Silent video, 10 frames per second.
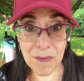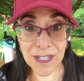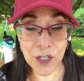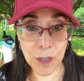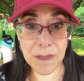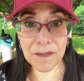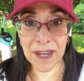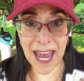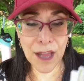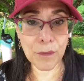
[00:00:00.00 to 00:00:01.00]
in terms of
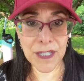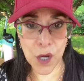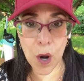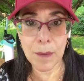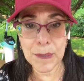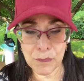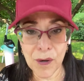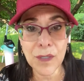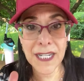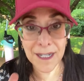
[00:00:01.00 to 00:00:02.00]
calories, carbs,
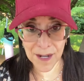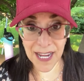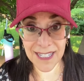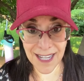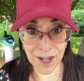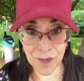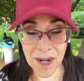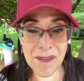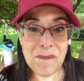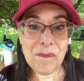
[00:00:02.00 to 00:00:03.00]
protein,
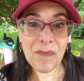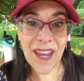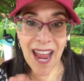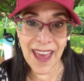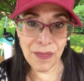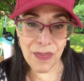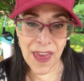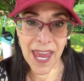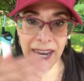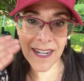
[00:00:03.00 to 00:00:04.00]
etc. And
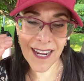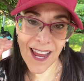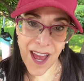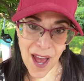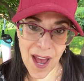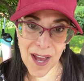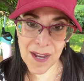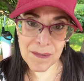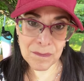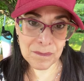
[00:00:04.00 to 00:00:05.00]
then,
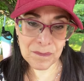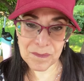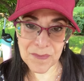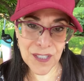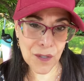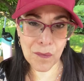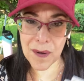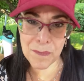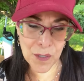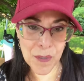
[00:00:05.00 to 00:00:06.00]
so
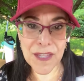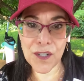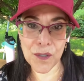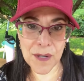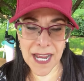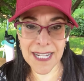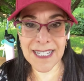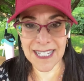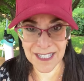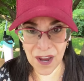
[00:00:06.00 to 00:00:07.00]
between the 2
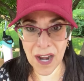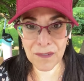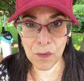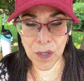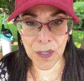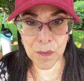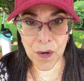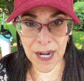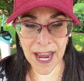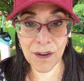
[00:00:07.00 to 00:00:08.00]
days, it's kind of all going to
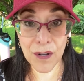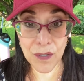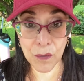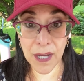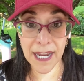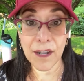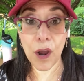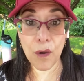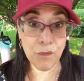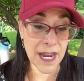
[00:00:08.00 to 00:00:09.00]
work out. So again,
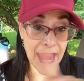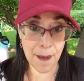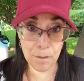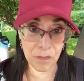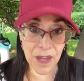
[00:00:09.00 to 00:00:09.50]
recap: